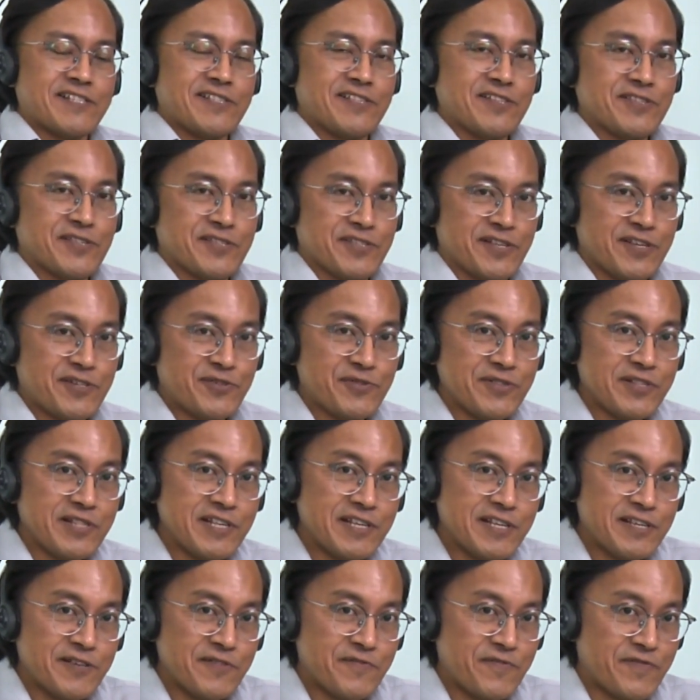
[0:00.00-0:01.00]
This is Adrian
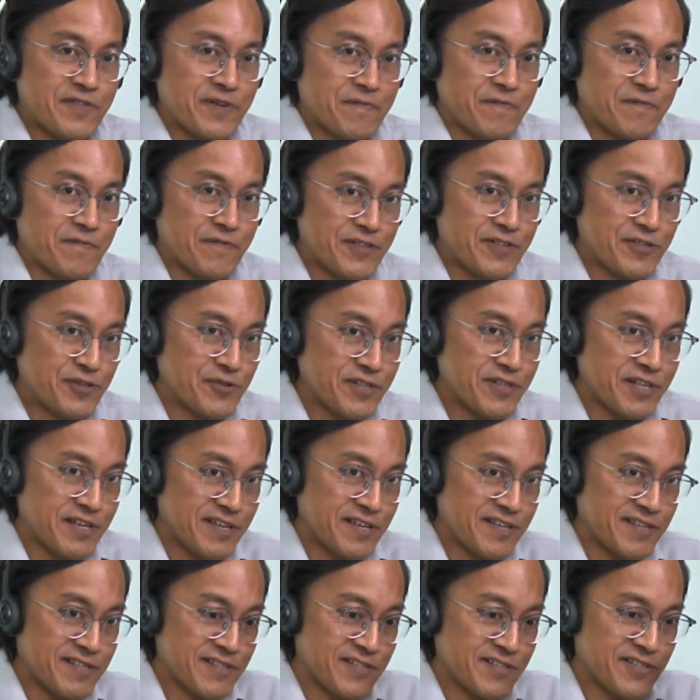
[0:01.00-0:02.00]
Lee from
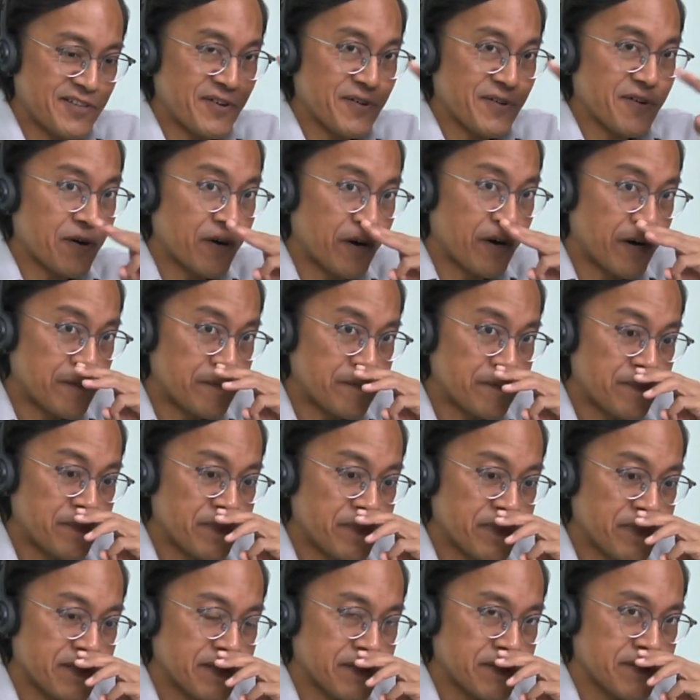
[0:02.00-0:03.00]
videolane.com.
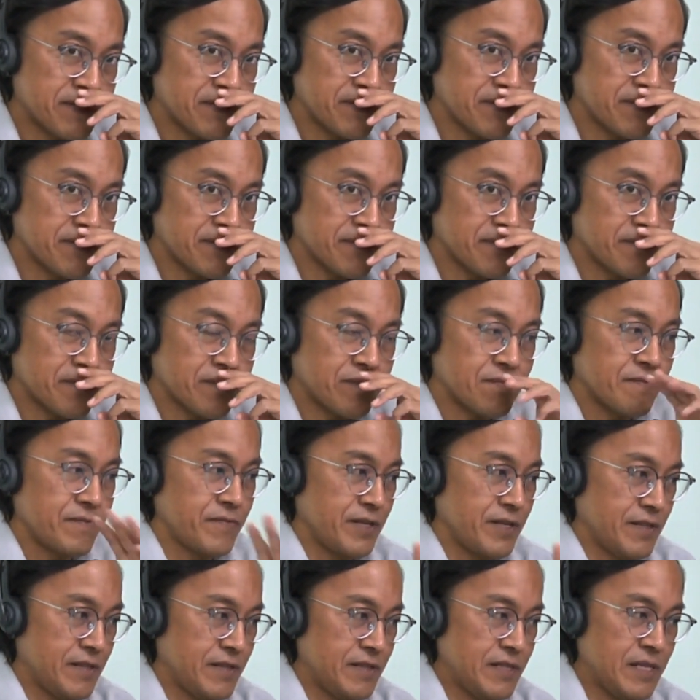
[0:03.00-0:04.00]

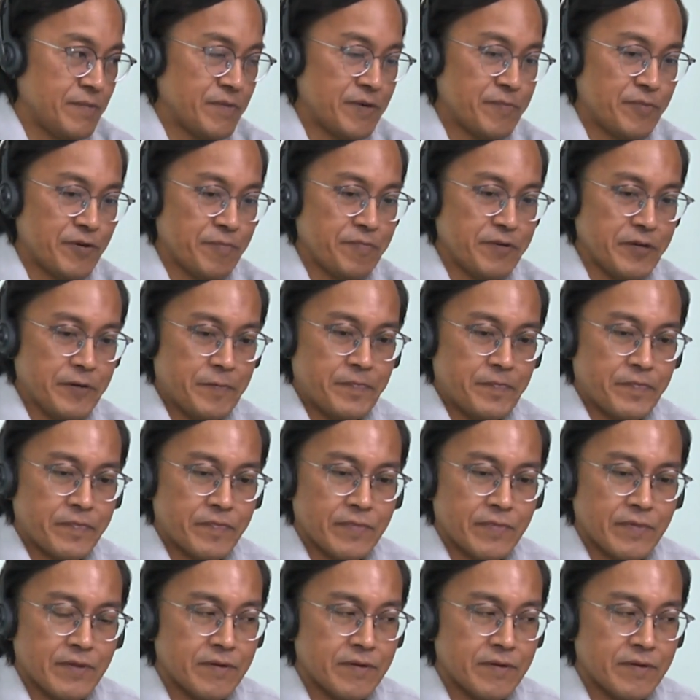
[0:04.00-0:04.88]
Wait, let me prepare.